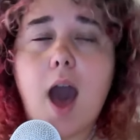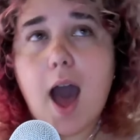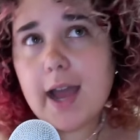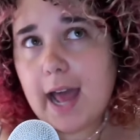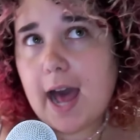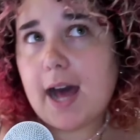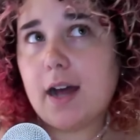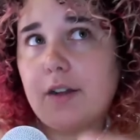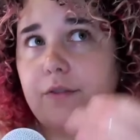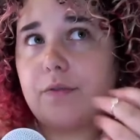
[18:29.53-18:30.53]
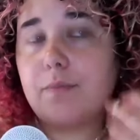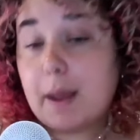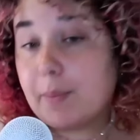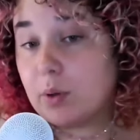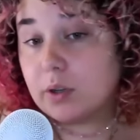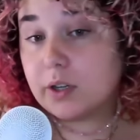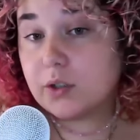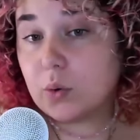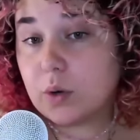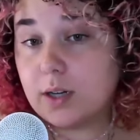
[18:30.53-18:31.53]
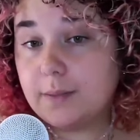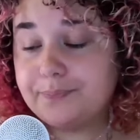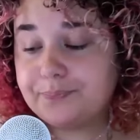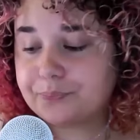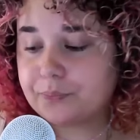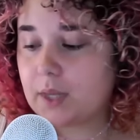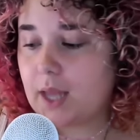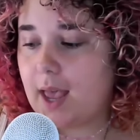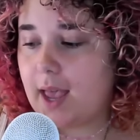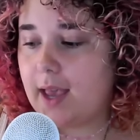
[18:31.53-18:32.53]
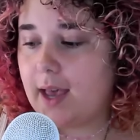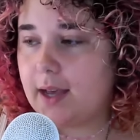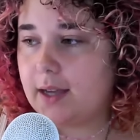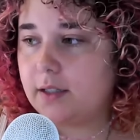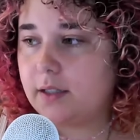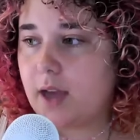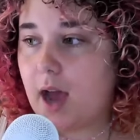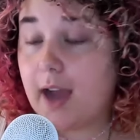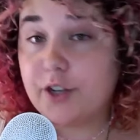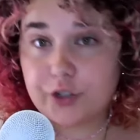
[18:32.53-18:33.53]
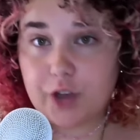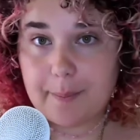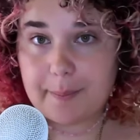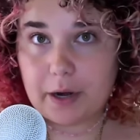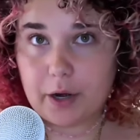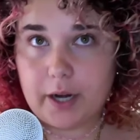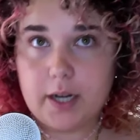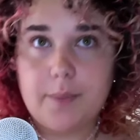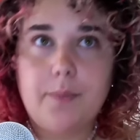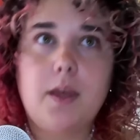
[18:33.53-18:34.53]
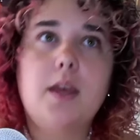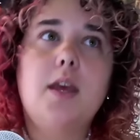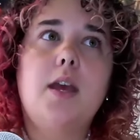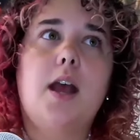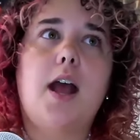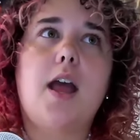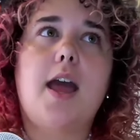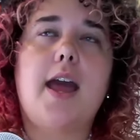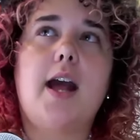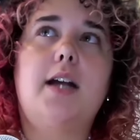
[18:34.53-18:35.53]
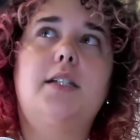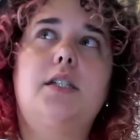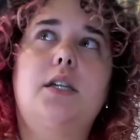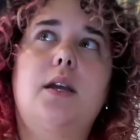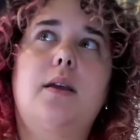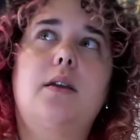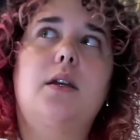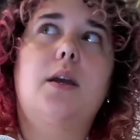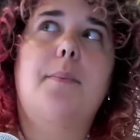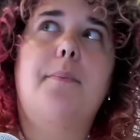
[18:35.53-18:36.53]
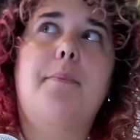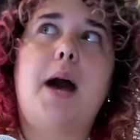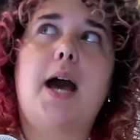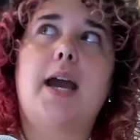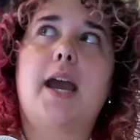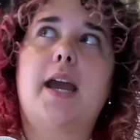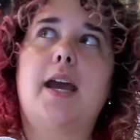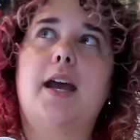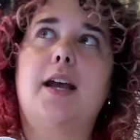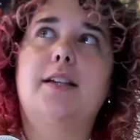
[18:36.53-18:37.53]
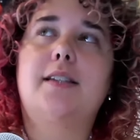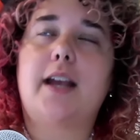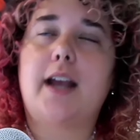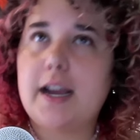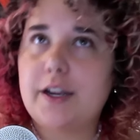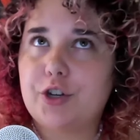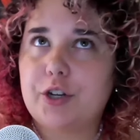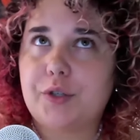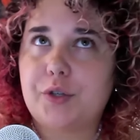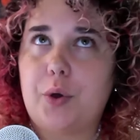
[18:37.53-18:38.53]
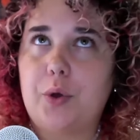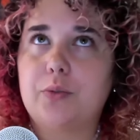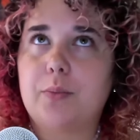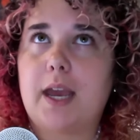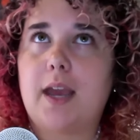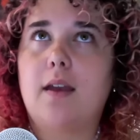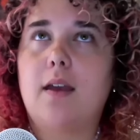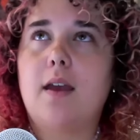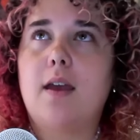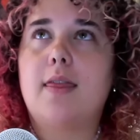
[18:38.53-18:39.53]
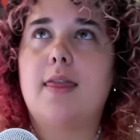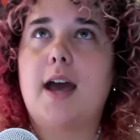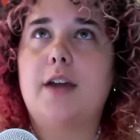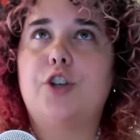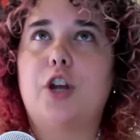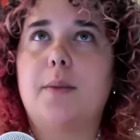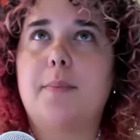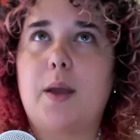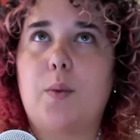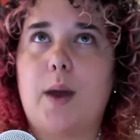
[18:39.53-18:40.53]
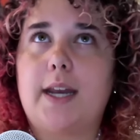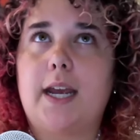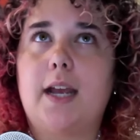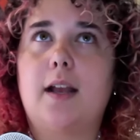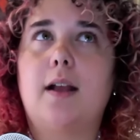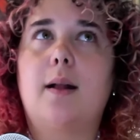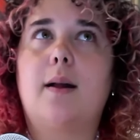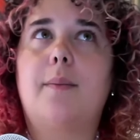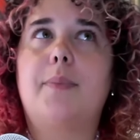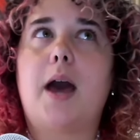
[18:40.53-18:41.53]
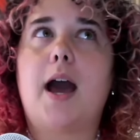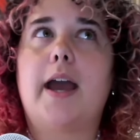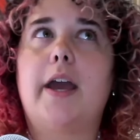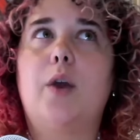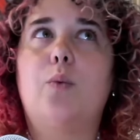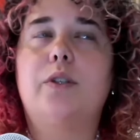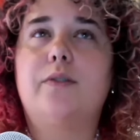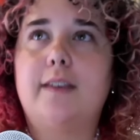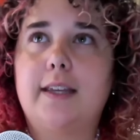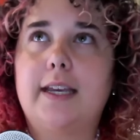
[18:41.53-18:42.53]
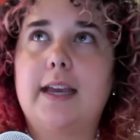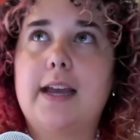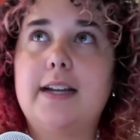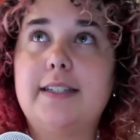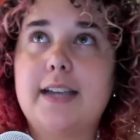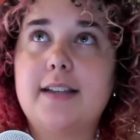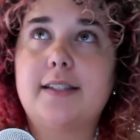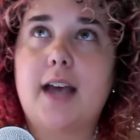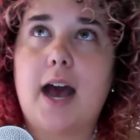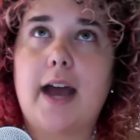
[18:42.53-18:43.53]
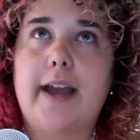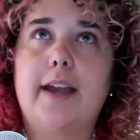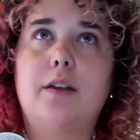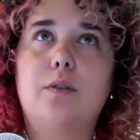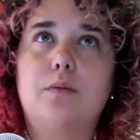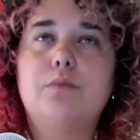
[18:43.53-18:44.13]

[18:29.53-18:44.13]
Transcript: I have bipolar disorder, and I just got married. And my psychiatrist told me that during my wedding, I was feeling an intense high